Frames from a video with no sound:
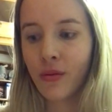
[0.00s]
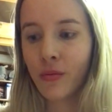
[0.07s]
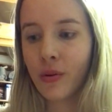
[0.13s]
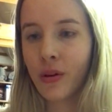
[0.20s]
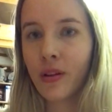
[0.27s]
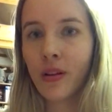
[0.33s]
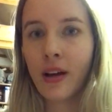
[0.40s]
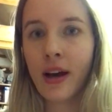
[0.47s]

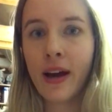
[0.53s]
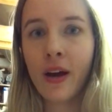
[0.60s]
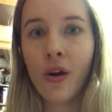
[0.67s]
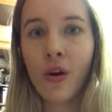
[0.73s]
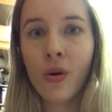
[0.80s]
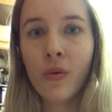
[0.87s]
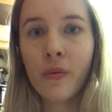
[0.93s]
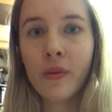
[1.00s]
Well, I
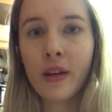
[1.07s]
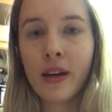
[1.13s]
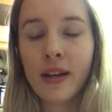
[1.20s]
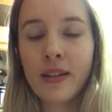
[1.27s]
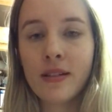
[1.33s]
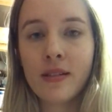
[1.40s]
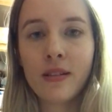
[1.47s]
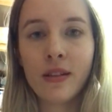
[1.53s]
hope
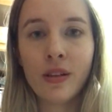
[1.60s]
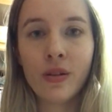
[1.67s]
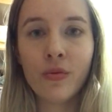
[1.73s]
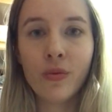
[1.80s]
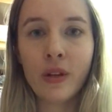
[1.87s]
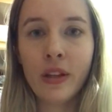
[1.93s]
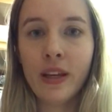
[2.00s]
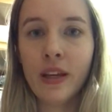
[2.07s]
that you
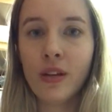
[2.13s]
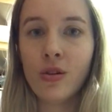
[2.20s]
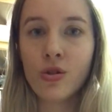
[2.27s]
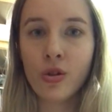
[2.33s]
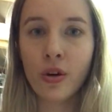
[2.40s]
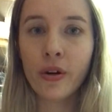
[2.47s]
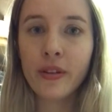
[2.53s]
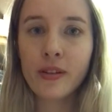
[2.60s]
really
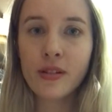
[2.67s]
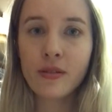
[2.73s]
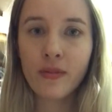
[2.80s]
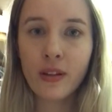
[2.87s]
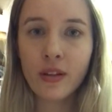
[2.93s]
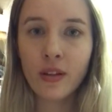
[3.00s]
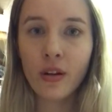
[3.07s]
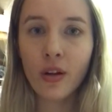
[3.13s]
enjoy this
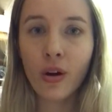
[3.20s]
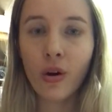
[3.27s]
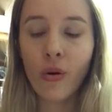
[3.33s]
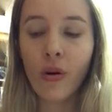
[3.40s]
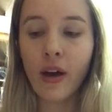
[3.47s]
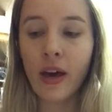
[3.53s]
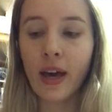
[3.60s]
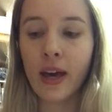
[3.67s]

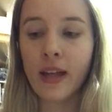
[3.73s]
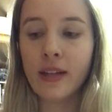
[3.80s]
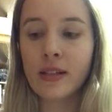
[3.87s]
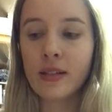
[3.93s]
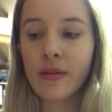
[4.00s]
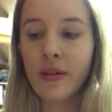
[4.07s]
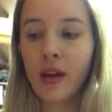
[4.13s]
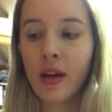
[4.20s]
video,
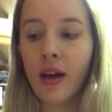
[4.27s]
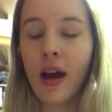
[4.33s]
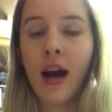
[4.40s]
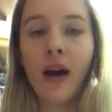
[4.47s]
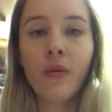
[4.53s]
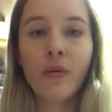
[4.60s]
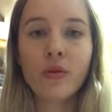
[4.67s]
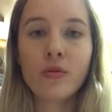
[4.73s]
and
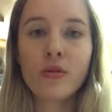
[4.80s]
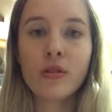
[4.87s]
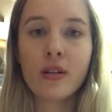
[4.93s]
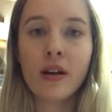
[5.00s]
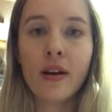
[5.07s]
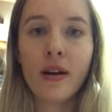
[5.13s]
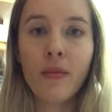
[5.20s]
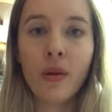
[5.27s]
I want to
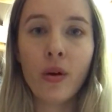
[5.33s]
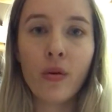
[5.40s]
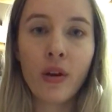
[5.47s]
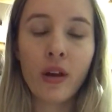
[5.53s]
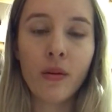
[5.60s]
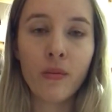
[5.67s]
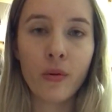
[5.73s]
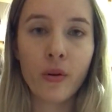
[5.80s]
start
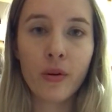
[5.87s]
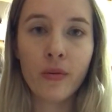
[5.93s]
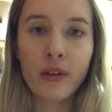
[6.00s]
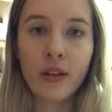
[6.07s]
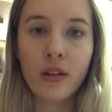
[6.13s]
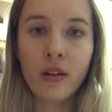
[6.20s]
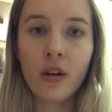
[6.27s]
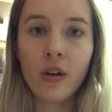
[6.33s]
uploading more
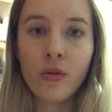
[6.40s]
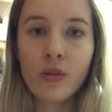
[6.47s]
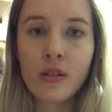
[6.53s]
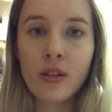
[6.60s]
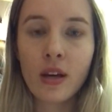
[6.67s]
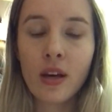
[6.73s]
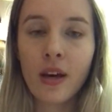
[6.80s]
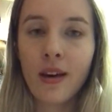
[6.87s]

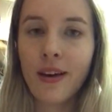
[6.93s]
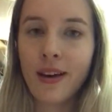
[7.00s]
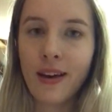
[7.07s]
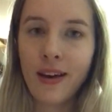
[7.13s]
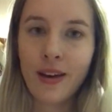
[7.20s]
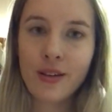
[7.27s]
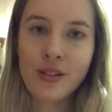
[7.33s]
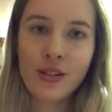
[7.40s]
videos.
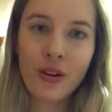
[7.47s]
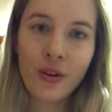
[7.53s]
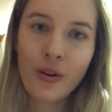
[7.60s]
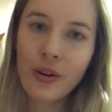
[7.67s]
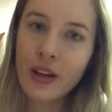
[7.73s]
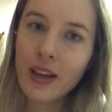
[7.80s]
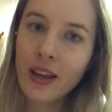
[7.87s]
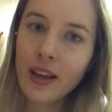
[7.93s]

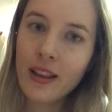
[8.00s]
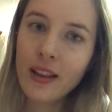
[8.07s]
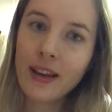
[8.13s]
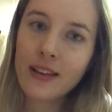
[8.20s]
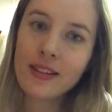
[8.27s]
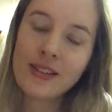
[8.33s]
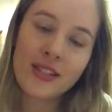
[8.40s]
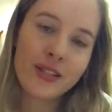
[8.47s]
Sorry,
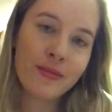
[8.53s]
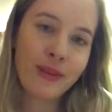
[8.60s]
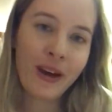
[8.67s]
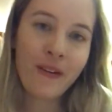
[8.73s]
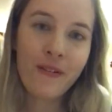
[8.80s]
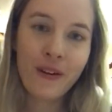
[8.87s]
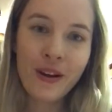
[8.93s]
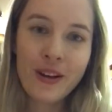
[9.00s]
like this is
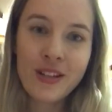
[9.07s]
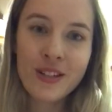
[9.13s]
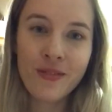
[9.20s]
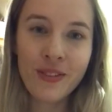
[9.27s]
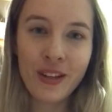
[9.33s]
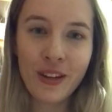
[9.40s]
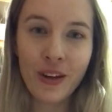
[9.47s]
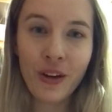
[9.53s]
my first
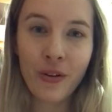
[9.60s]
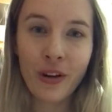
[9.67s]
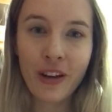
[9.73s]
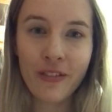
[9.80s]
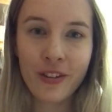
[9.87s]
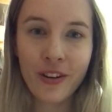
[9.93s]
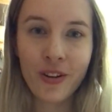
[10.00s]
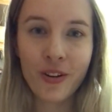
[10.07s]
video
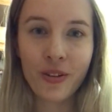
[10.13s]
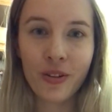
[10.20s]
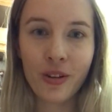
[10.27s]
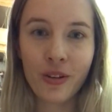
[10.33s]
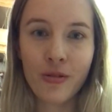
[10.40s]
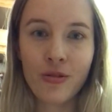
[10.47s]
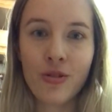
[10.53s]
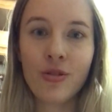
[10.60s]
ever on
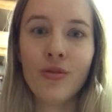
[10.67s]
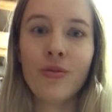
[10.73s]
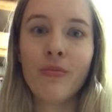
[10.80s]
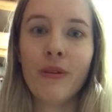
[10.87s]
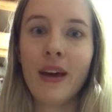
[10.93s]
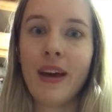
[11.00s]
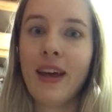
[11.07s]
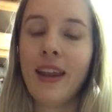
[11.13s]

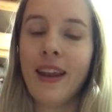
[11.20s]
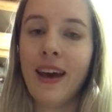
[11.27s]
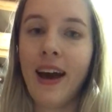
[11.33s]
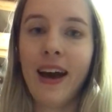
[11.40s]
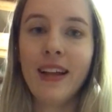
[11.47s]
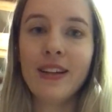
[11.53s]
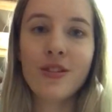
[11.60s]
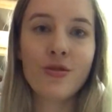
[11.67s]
YouTube, and
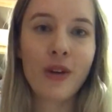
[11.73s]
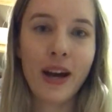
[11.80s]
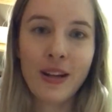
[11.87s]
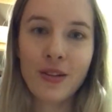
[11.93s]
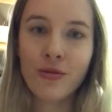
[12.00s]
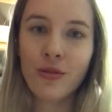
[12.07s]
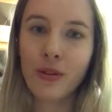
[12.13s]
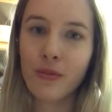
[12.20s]
I'll try
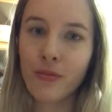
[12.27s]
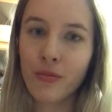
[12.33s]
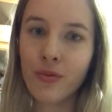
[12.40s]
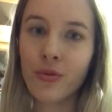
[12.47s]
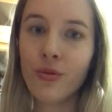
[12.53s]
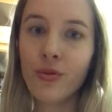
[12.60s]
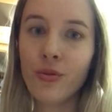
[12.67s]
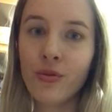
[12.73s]
to
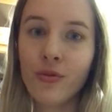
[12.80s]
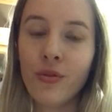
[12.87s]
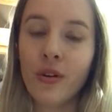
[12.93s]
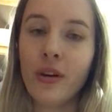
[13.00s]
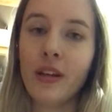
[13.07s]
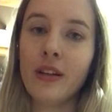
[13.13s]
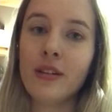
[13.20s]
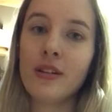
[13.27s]
improve
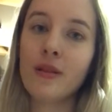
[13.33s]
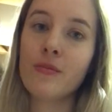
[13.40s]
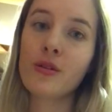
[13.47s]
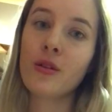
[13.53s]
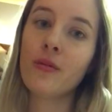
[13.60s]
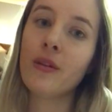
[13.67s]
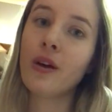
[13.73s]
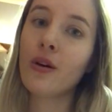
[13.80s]
in terms
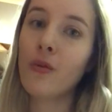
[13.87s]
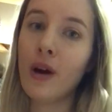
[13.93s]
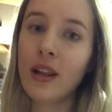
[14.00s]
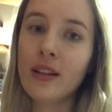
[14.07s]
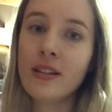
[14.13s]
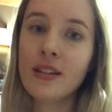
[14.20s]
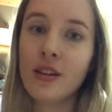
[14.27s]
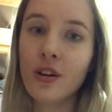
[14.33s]
of the
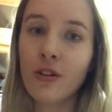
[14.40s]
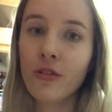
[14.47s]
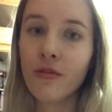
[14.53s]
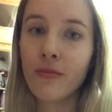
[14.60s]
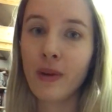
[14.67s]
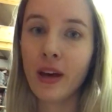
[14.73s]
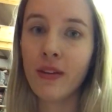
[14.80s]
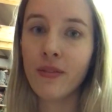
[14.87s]
quality
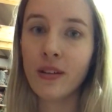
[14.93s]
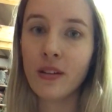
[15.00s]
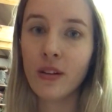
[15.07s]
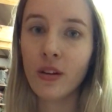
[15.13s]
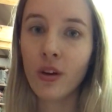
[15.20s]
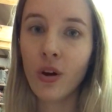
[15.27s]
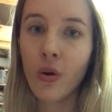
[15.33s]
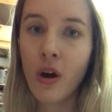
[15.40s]
of my
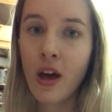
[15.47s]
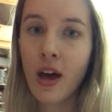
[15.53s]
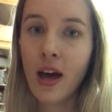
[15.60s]
video,